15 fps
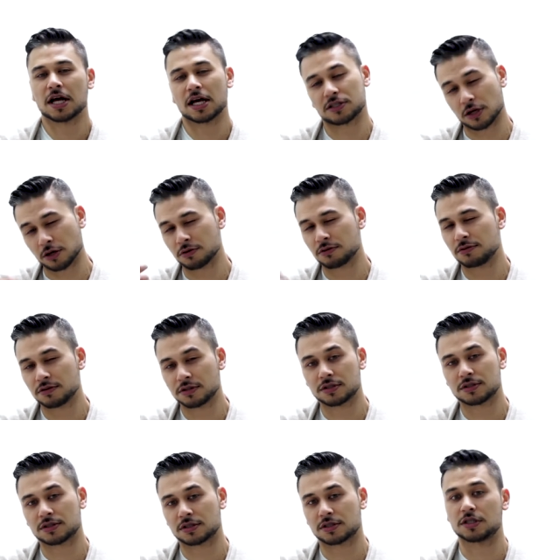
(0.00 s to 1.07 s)
So
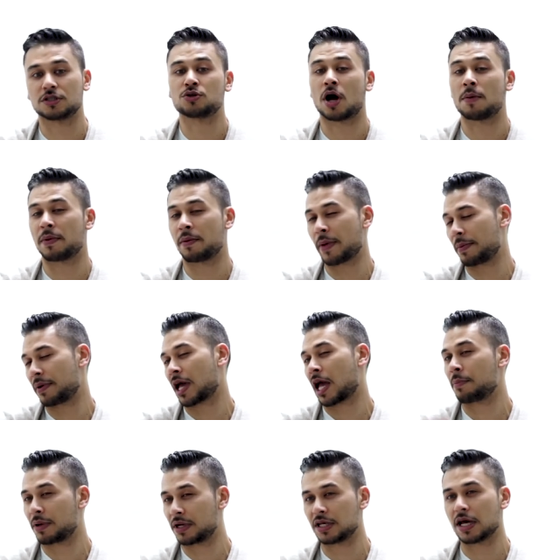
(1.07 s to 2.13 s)
the drama maybe
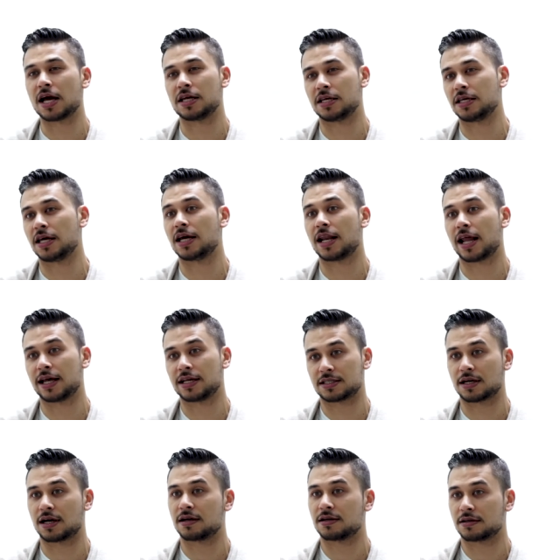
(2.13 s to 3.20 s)
came a, a year
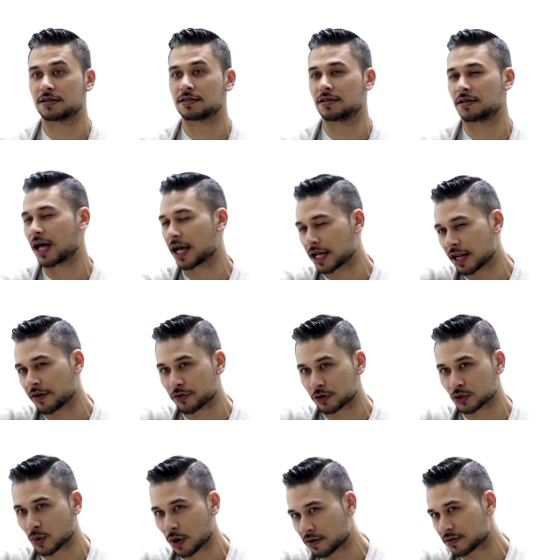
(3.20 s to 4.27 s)
later, like 11 or
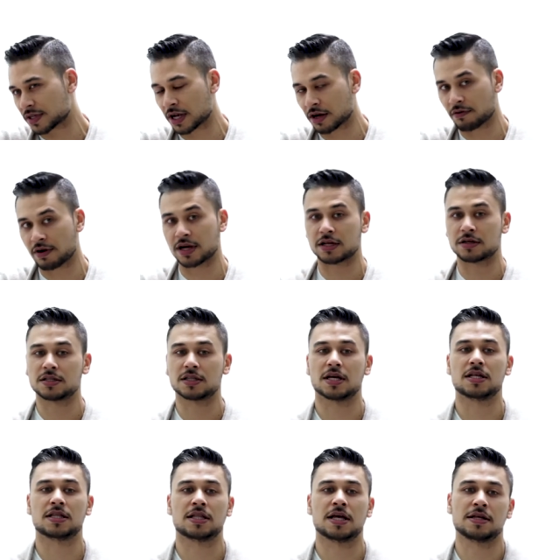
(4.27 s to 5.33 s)
12, something around
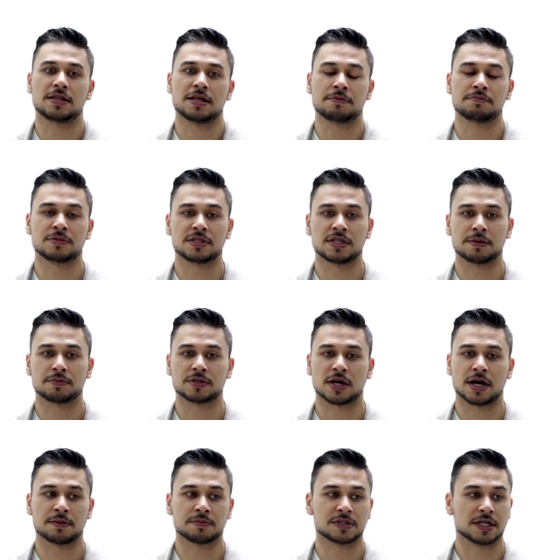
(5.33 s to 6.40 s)
that, that, them, them
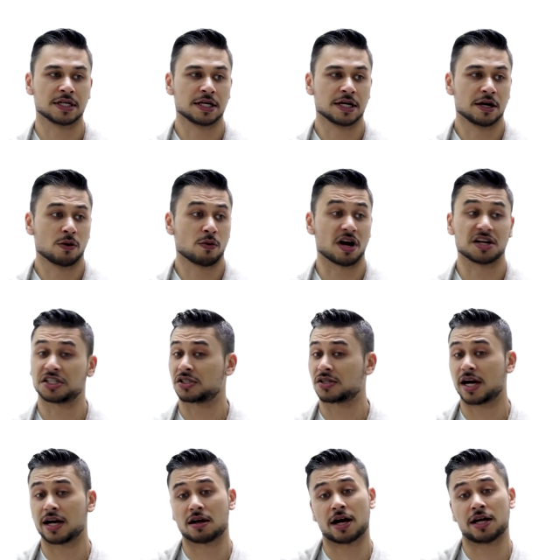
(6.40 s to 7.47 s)
times, where I just
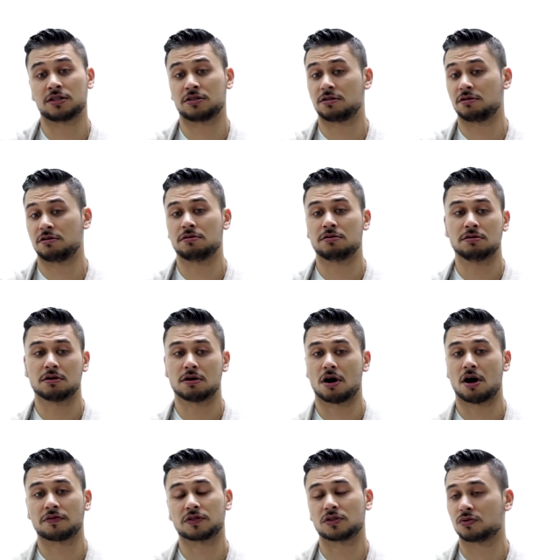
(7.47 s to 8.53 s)
started going to
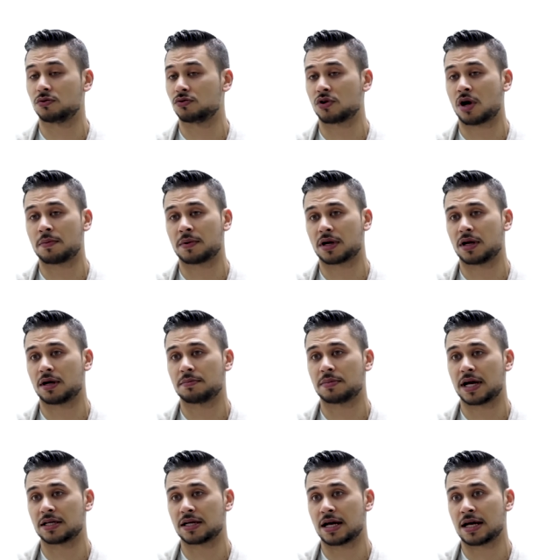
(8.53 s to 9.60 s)
after school drama club
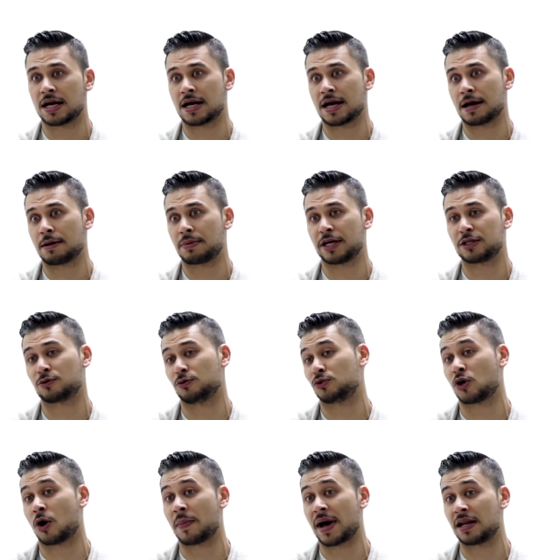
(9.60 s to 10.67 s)
at, at a place called
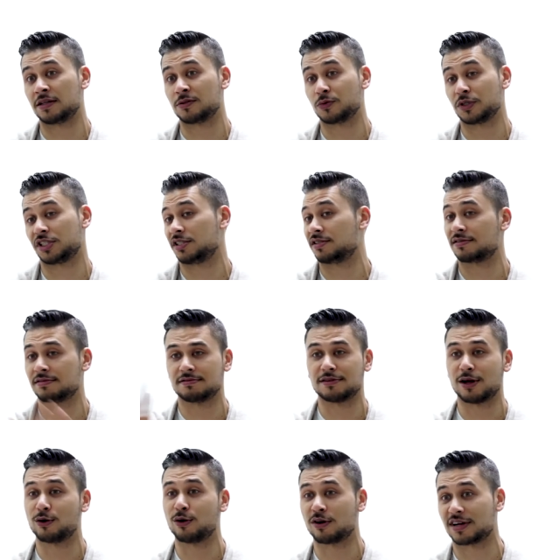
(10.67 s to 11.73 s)
Tom Allen, which is
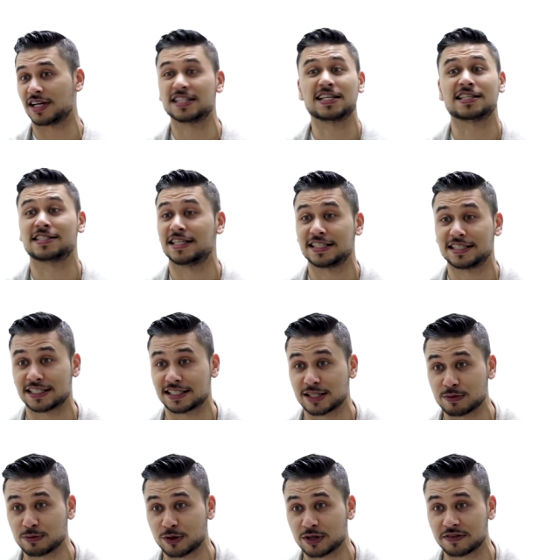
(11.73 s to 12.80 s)
no longer, it doesn't exist no more.